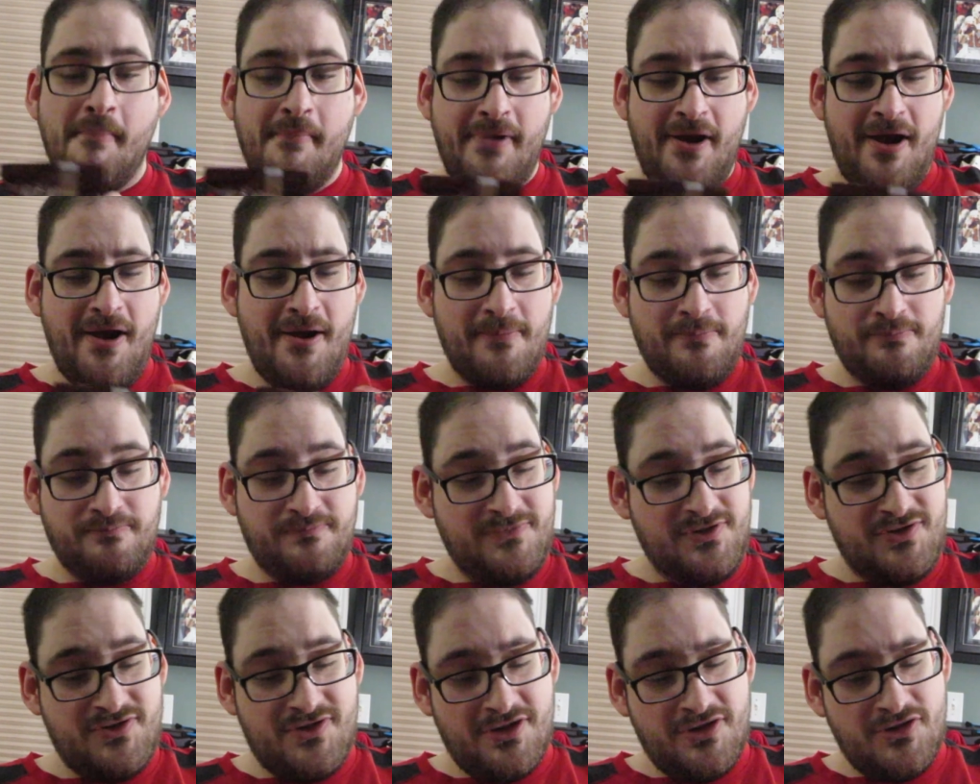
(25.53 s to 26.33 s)

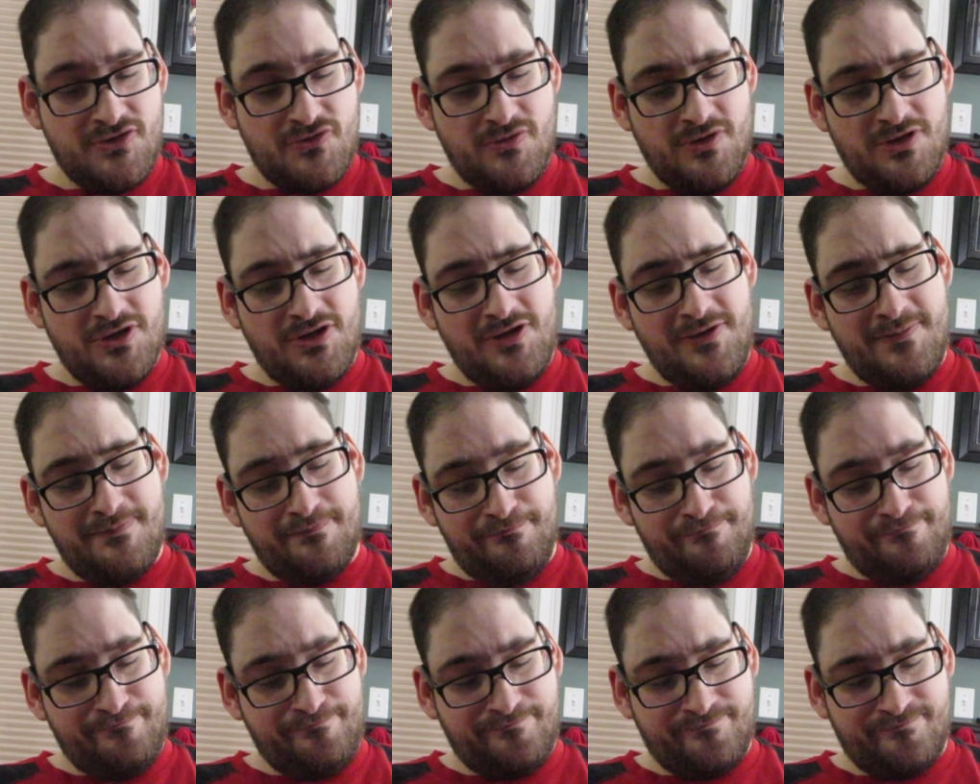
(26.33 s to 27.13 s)
it sounds really good.
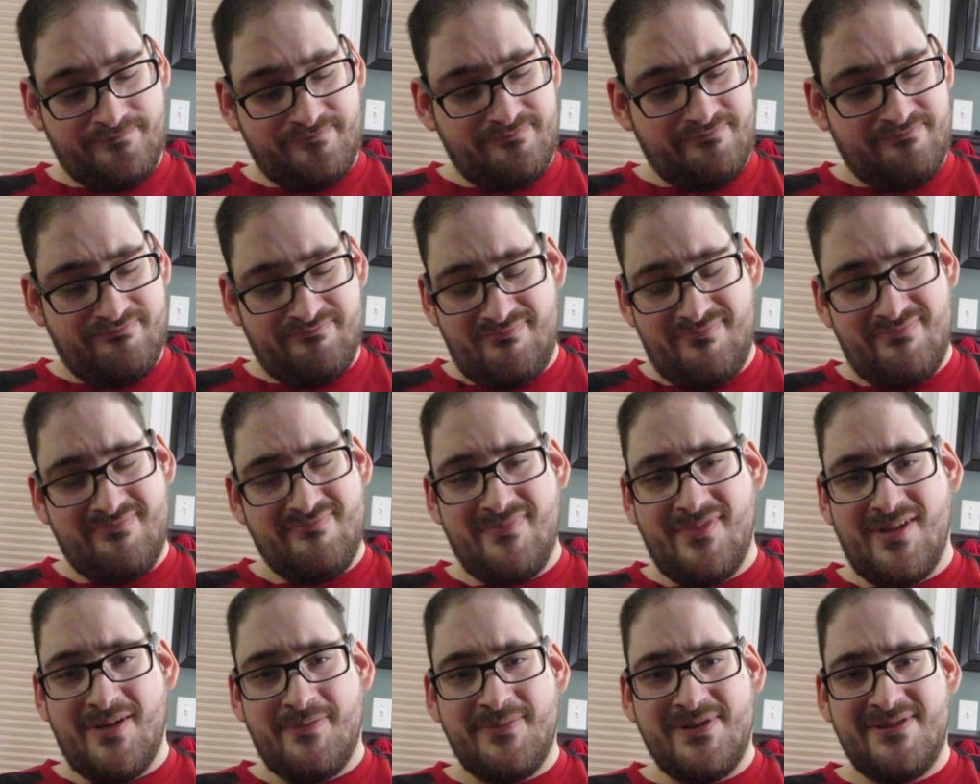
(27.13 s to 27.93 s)

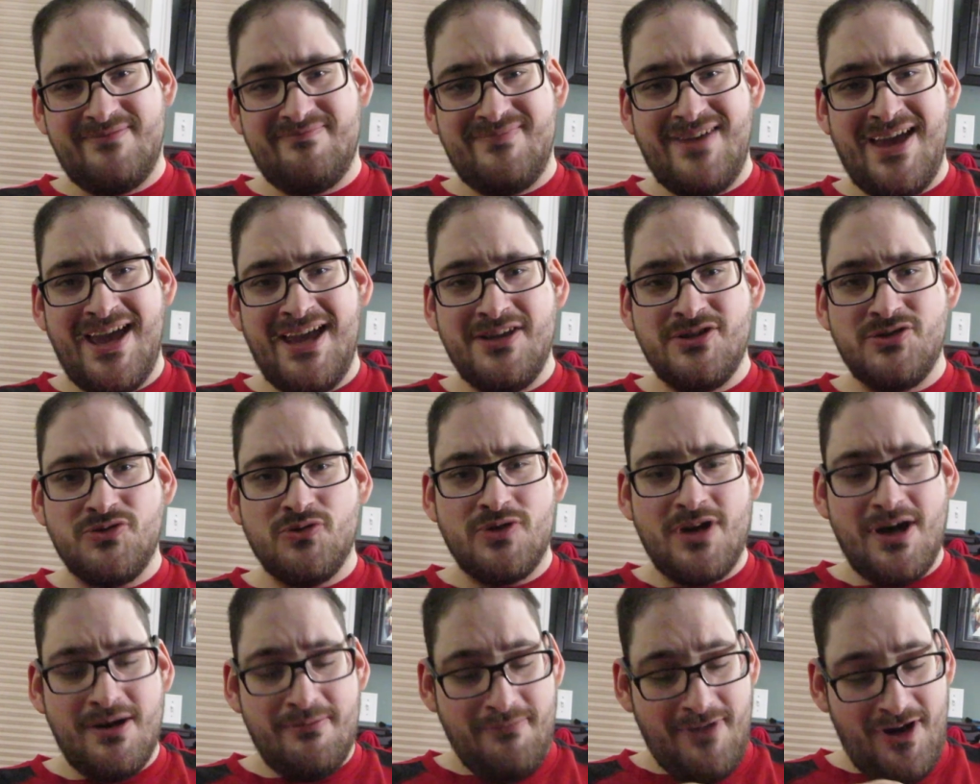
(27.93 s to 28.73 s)
I mean,
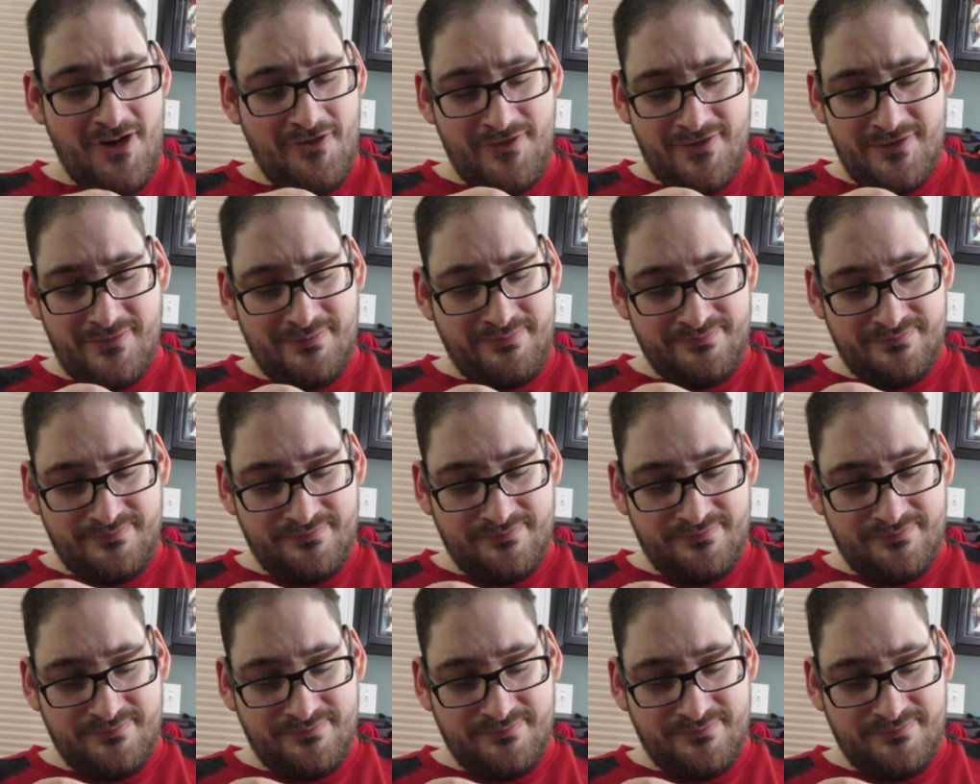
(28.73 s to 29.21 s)
hazelnut muffin.